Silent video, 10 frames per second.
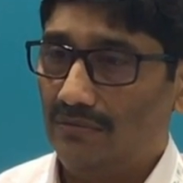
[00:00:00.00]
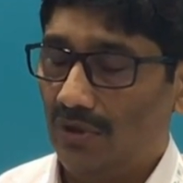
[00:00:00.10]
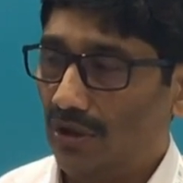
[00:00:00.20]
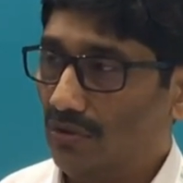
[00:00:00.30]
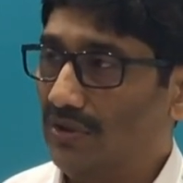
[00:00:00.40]

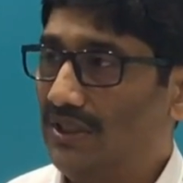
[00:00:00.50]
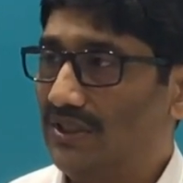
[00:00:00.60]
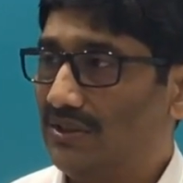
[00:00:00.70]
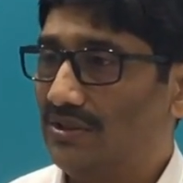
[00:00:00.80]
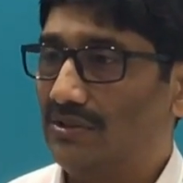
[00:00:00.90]
not only
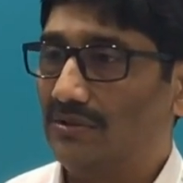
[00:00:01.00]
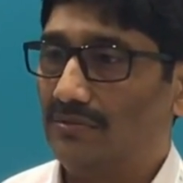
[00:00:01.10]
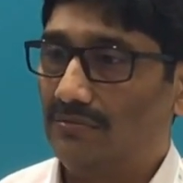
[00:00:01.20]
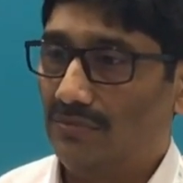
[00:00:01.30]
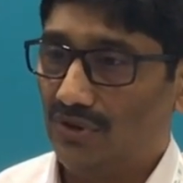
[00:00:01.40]
just
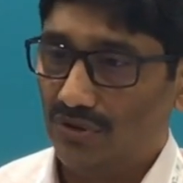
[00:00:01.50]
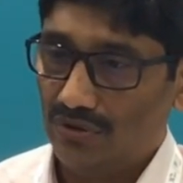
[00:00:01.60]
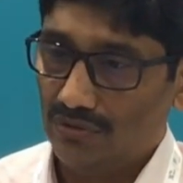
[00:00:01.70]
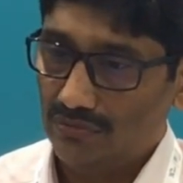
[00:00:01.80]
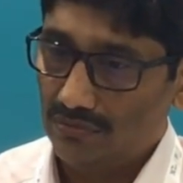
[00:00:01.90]
you
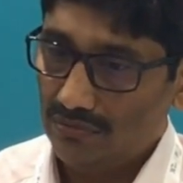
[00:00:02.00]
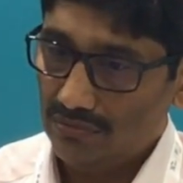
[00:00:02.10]
know